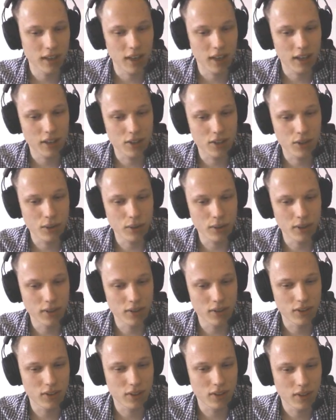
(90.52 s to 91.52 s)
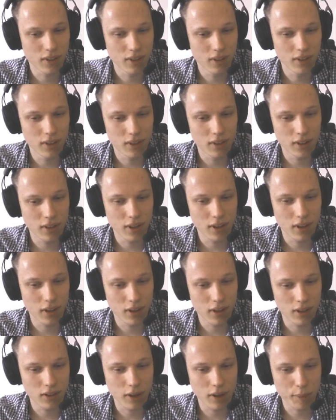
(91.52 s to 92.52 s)
I joined
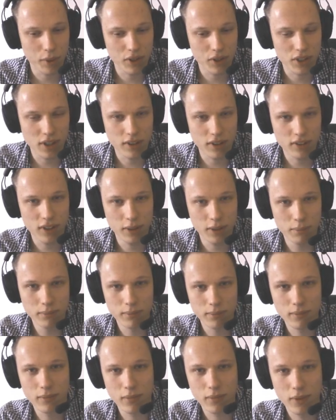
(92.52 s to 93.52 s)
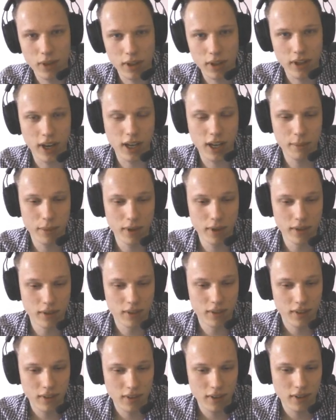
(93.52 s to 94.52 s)
the WGL team. Knekkenbrut?
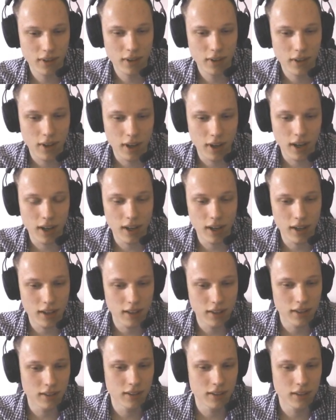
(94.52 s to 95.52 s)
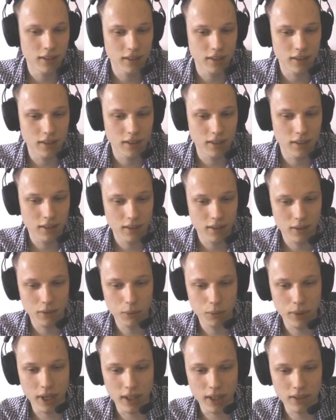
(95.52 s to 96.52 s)
And
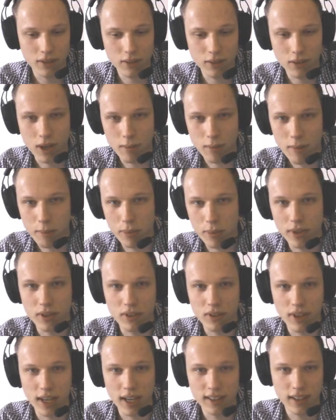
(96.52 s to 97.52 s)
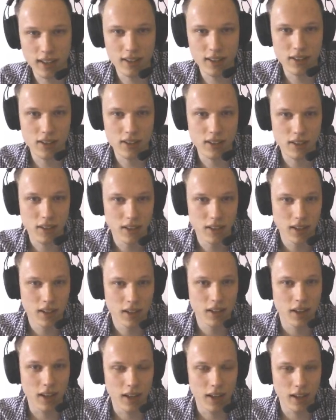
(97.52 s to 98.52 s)
we had to come up with tactics.
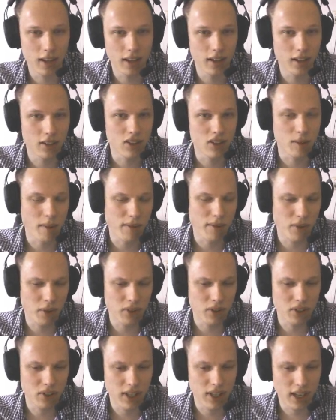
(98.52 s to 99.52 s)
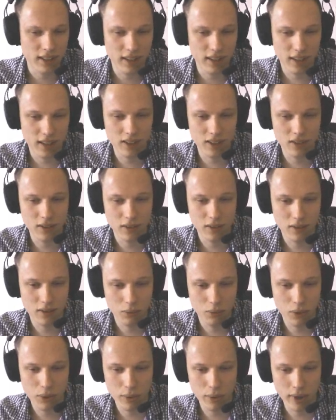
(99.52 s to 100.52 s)
And some of those tactics
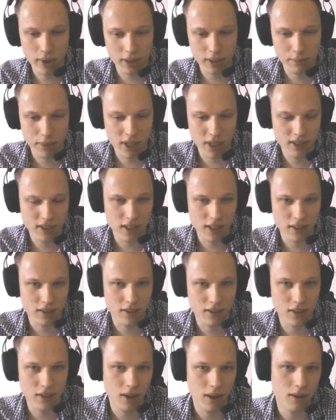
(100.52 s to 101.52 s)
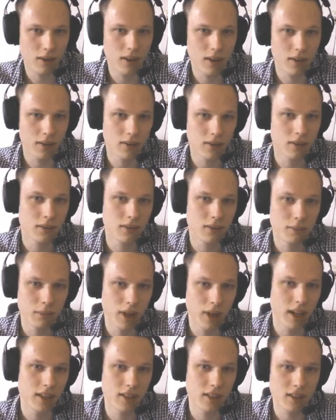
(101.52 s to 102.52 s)
required batchats to go on
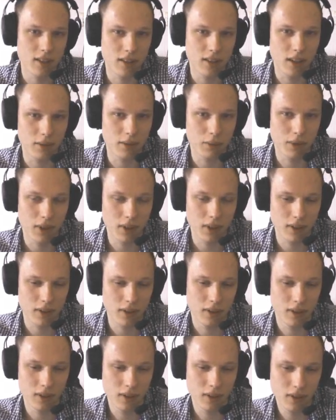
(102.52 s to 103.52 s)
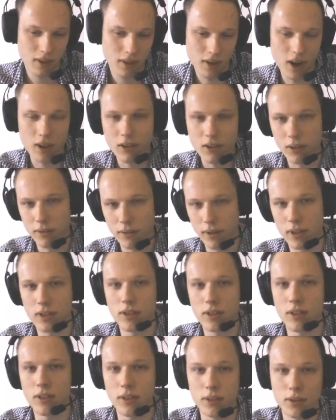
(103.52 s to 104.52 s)
places that were
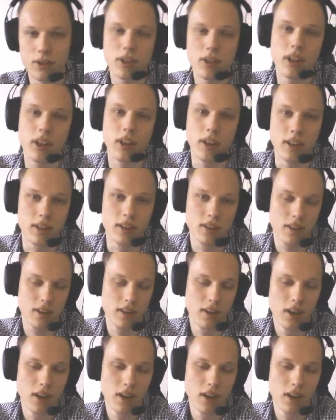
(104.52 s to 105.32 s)
unconventional, to say the least.